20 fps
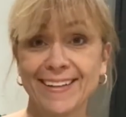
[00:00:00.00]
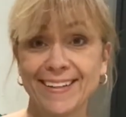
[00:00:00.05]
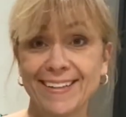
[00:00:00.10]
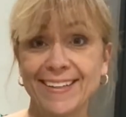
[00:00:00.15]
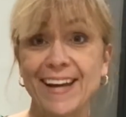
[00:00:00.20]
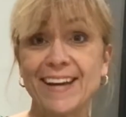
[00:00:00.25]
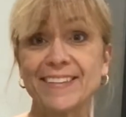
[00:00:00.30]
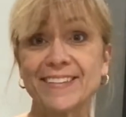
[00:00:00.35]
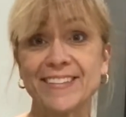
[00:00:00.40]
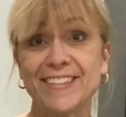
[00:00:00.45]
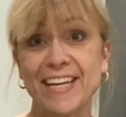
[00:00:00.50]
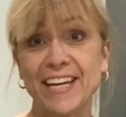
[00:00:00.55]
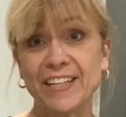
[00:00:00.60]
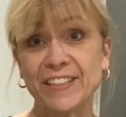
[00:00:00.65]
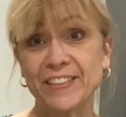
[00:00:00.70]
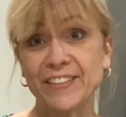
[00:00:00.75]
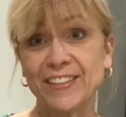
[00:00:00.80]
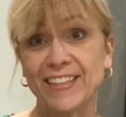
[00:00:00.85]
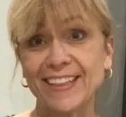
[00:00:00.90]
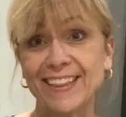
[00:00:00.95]
Now, take a
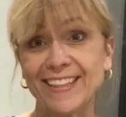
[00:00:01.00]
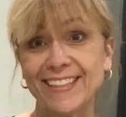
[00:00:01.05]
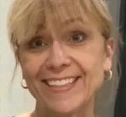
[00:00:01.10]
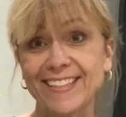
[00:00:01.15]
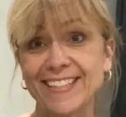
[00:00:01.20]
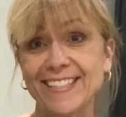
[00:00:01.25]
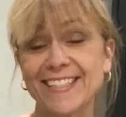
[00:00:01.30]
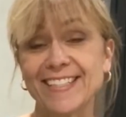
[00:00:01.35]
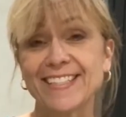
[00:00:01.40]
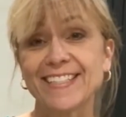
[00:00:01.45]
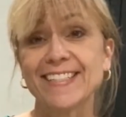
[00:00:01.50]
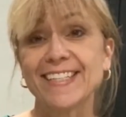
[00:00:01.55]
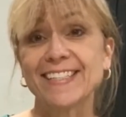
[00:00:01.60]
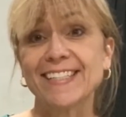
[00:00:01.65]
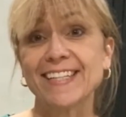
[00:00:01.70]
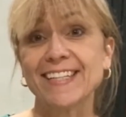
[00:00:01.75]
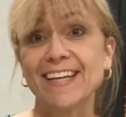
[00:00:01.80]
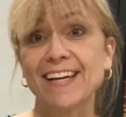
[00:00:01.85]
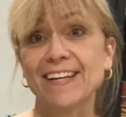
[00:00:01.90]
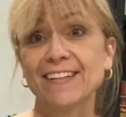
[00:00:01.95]
look at this.
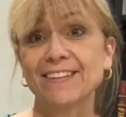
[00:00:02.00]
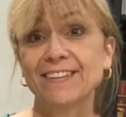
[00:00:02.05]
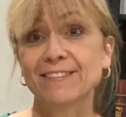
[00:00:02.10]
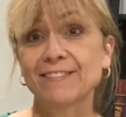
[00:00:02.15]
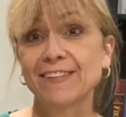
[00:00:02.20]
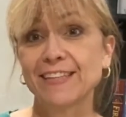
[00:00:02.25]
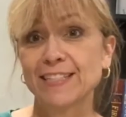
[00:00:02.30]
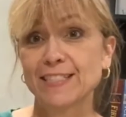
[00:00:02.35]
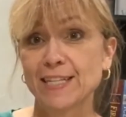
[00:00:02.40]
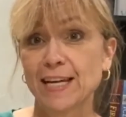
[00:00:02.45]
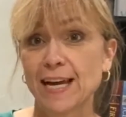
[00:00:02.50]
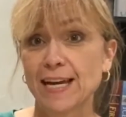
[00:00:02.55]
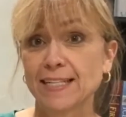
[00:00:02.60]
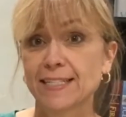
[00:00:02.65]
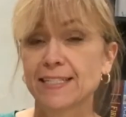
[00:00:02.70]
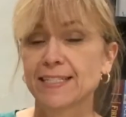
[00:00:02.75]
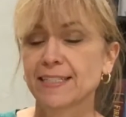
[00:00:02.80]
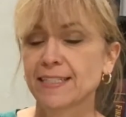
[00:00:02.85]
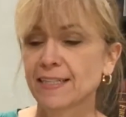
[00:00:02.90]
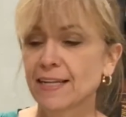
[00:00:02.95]
Doesn't that look
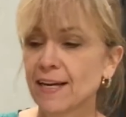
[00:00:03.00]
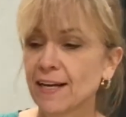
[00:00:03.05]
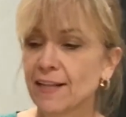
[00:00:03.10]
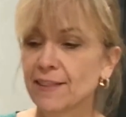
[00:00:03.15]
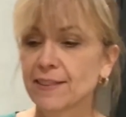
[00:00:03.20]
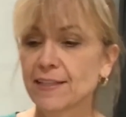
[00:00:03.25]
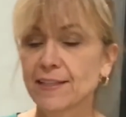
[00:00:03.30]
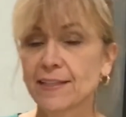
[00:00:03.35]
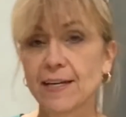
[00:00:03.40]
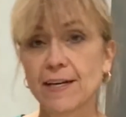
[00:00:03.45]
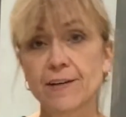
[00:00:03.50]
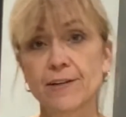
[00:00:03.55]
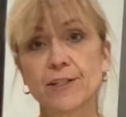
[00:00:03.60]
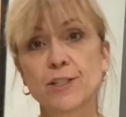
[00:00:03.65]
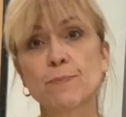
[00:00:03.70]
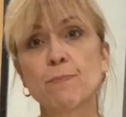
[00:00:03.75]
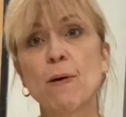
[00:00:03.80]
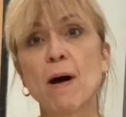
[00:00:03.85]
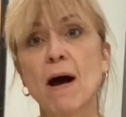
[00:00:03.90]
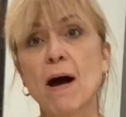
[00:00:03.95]
fantastic? The letters
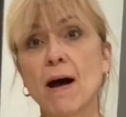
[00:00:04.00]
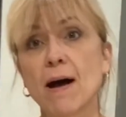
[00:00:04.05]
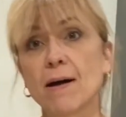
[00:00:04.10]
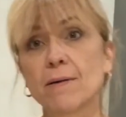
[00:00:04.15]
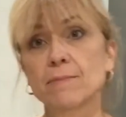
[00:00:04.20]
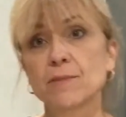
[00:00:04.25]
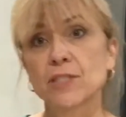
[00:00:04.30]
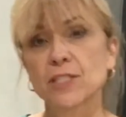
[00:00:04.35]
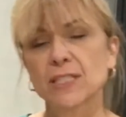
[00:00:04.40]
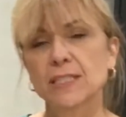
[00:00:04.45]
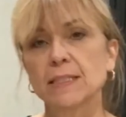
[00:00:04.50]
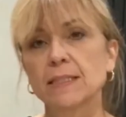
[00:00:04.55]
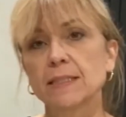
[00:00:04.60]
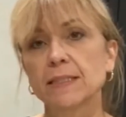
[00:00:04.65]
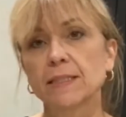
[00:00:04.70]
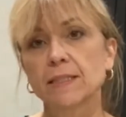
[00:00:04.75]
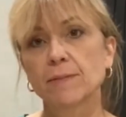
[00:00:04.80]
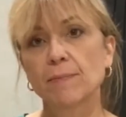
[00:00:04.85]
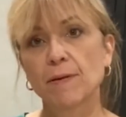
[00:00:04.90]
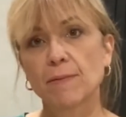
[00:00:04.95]
pop just a
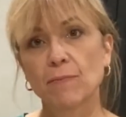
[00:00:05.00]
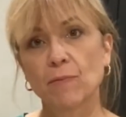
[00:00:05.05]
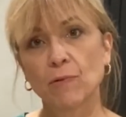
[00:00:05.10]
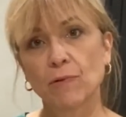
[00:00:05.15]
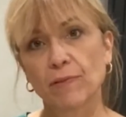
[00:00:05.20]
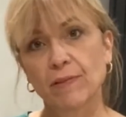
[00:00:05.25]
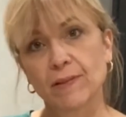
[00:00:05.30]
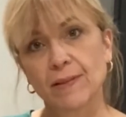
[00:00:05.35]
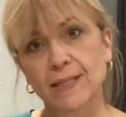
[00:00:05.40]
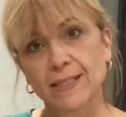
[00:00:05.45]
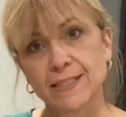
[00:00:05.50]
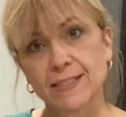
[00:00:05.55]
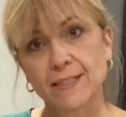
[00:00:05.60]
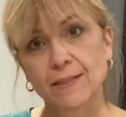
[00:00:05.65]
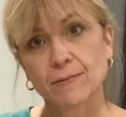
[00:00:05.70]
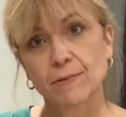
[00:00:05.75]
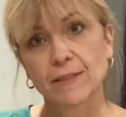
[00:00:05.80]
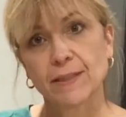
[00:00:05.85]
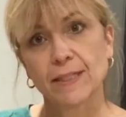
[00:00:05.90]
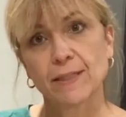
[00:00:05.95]
little bit more than they
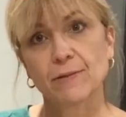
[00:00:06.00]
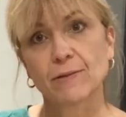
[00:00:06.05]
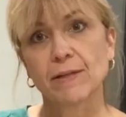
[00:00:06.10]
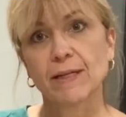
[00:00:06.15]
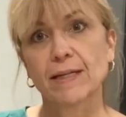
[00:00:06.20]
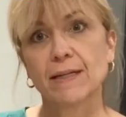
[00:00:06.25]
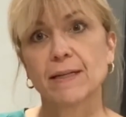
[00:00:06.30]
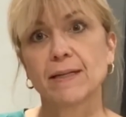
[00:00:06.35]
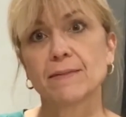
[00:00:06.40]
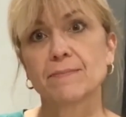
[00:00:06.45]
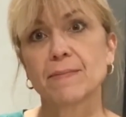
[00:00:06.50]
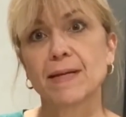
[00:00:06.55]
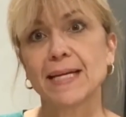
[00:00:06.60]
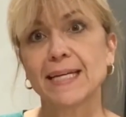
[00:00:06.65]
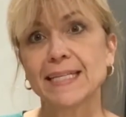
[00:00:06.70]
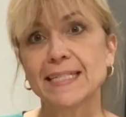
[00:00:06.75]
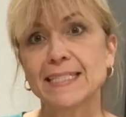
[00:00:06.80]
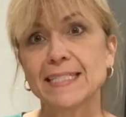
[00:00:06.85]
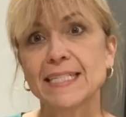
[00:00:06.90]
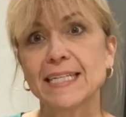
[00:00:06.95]
did when they were
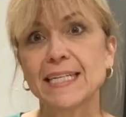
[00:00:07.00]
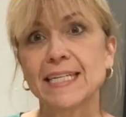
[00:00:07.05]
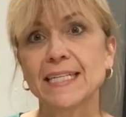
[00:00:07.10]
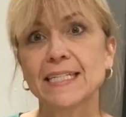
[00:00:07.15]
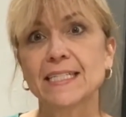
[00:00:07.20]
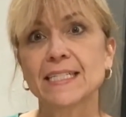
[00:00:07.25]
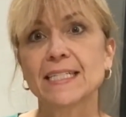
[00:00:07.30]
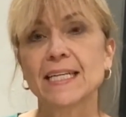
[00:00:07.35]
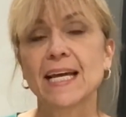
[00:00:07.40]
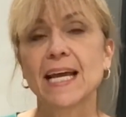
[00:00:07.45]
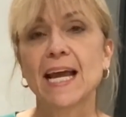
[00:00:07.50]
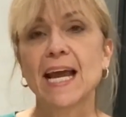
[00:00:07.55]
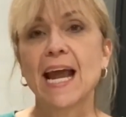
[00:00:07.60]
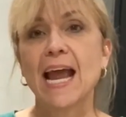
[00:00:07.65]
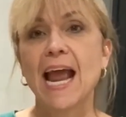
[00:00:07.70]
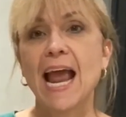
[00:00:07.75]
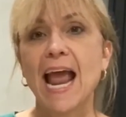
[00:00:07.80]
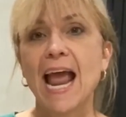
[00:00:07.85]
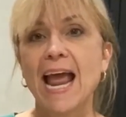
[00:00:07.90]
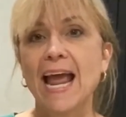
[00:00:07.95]
antiqued,
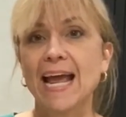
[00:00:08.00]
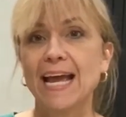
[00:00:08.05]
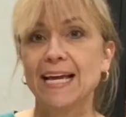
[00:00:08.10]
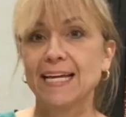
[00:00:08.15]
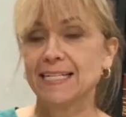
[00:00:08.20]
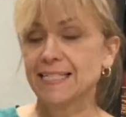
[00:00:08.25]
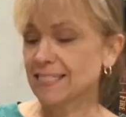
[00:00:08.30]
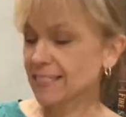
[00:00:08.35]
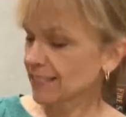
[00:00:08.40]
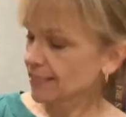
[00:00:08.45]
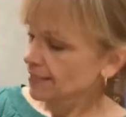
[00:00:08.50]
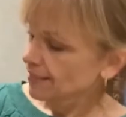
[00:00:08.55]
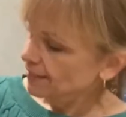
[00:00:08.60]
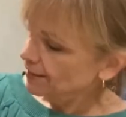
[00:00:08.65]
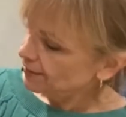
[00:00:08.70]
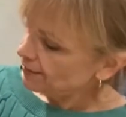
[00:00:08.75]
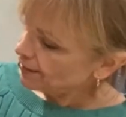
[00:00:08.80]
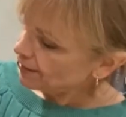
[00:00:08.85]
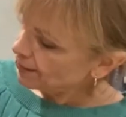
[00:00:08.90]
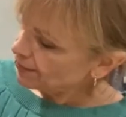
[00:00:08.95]
and
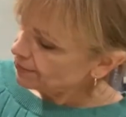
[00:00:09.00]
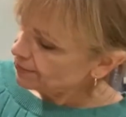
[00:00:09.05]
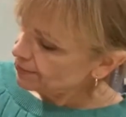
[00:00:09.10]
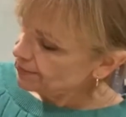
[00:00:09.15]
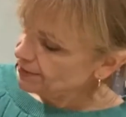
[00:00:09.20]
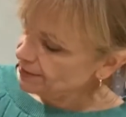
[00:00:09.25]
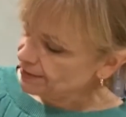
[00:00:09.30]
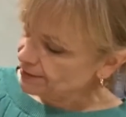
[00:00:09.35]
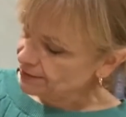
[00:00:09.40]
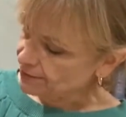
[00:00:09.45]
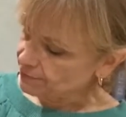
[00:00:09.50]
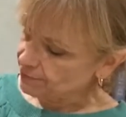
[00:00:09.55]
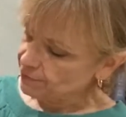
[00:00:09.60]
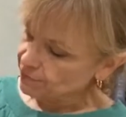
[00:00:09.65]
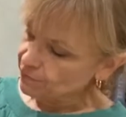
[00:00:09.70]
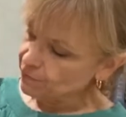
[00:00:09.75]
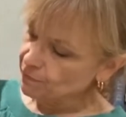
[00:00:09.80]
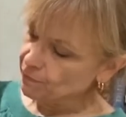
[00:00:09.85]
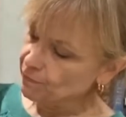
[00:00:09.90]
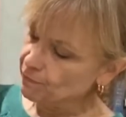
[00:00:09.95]
the
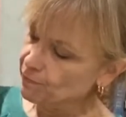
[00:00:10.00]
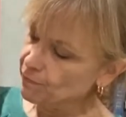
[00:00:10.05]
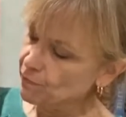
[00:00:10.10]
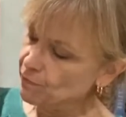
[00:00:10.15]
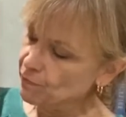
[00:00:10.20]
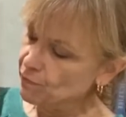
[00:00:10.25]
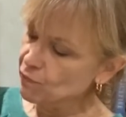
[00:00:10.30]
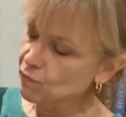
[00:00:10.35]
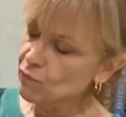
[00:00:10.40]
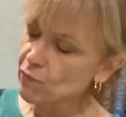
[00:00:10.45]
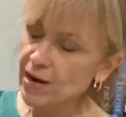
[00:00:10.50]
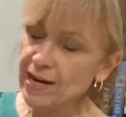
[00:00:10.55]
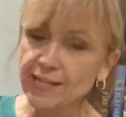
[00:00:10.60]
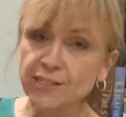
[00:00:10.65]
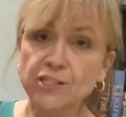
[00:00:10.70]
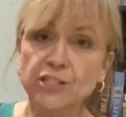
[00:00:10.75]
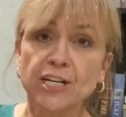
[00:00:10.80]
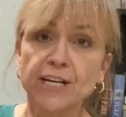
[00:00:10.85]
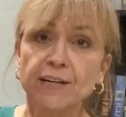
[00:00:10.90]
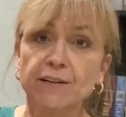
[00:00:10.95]

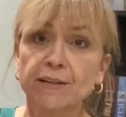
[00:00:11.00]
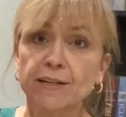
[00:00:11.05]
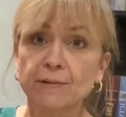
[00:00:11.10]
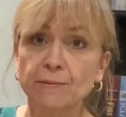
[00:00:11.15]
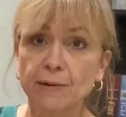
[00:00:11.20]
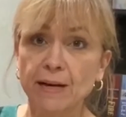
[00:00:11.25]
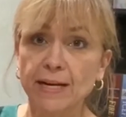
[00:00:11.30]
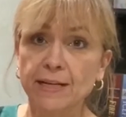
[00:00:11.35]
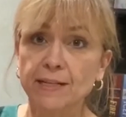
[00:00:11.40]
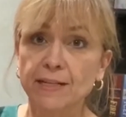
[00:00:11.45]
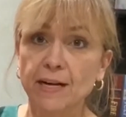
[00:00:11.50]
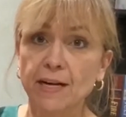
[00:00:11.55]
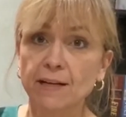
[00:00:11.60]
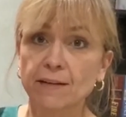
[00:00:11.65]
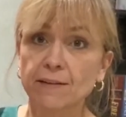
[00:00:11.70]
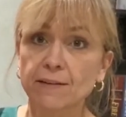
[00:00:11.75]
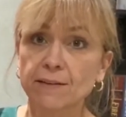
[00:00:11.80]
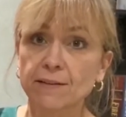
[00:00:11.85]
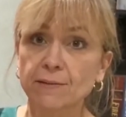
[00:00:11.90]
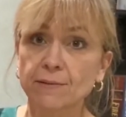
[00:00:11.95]
red cherry red
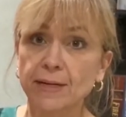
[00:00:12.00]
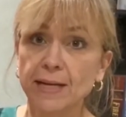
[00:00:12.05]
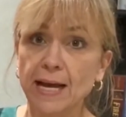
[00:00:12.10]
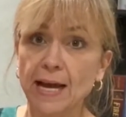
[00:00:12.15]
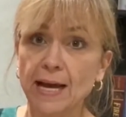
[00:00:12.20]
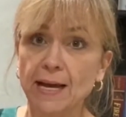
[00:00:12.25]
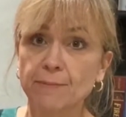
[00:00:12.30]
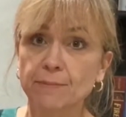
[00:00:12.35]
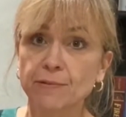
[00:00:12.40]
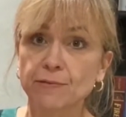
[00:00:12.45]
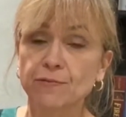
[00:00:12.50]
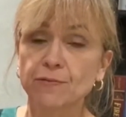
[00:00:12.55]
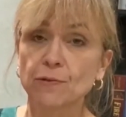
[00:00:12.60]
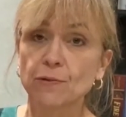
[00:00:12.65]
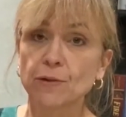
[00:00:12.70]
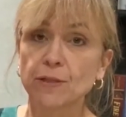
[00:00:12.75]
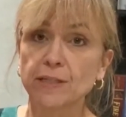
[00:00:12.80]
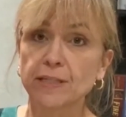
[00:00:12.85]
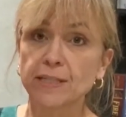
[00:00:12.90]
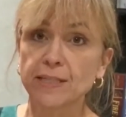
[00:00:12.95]
color that we had
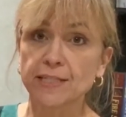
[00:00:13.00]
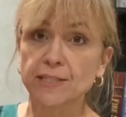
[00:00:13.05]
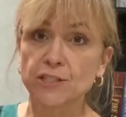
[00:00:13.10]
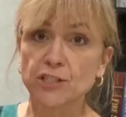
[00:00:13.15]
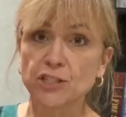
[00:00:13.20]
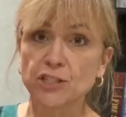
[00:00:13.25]
before is